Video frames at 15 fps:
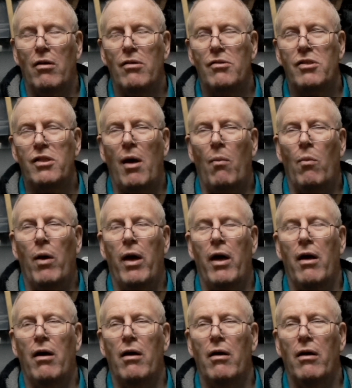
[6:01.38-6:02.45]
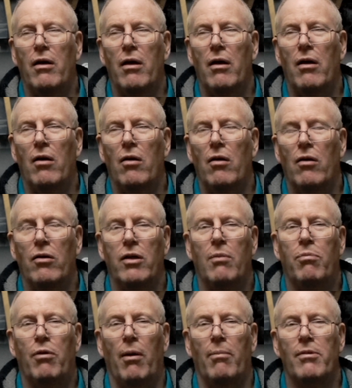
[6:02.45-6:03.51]
somewhere on your
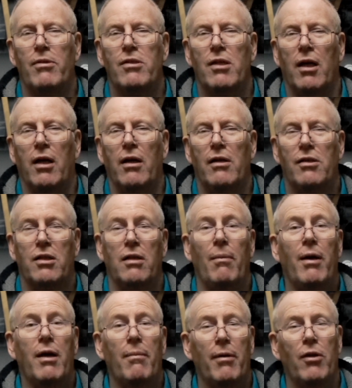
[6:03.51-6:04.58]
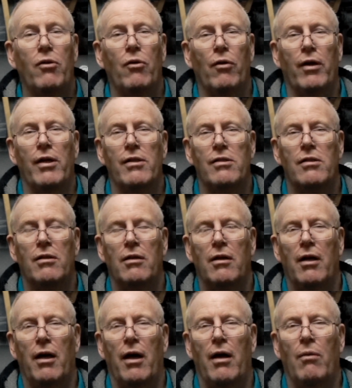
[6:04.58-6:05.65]
property. It's going to make a bit of noise,
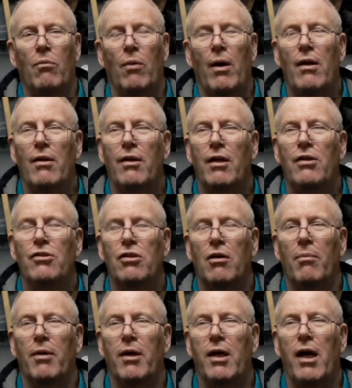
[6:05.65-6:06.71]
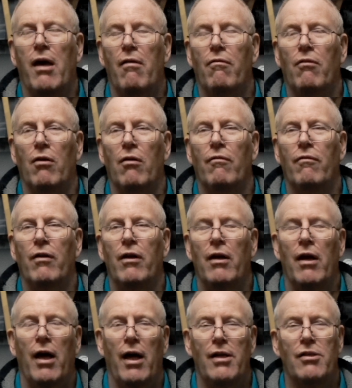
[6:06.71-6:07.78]
and one of the things you've got to be careful of
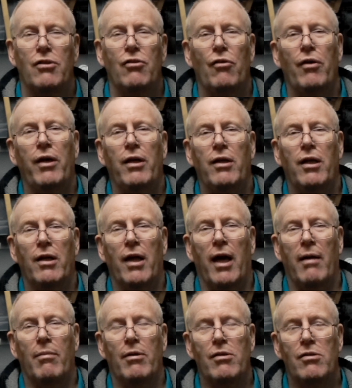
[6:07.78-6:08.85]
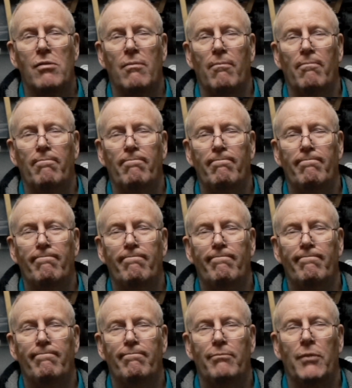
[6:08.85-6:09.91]
is annoying your neighbours,
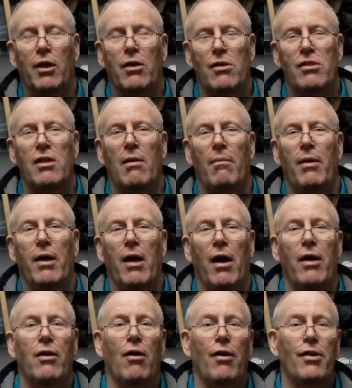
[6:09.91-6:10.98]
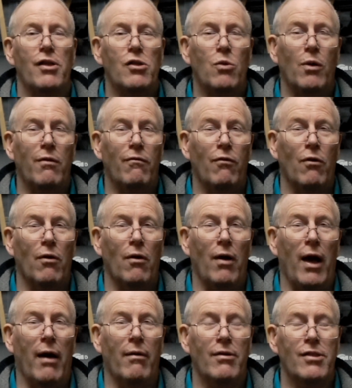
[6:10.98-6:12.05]
because it'll be going either 24
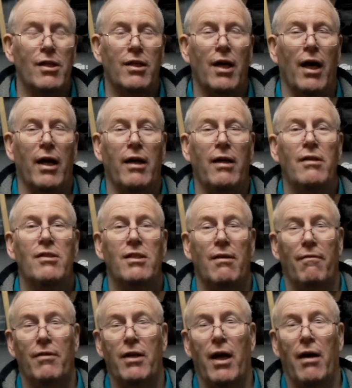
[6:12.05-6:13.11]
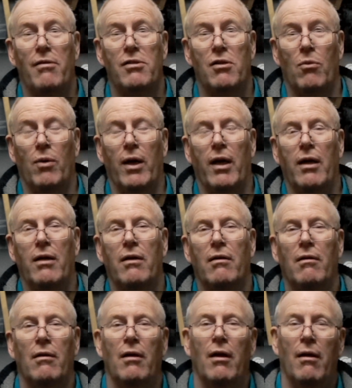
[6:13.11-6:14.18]
hours a day, 7 days a week,
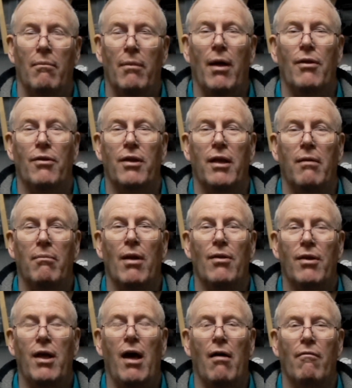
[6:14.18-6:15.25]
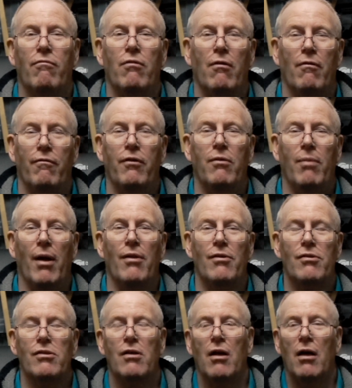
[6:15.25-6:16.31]
month in, month out for a few months.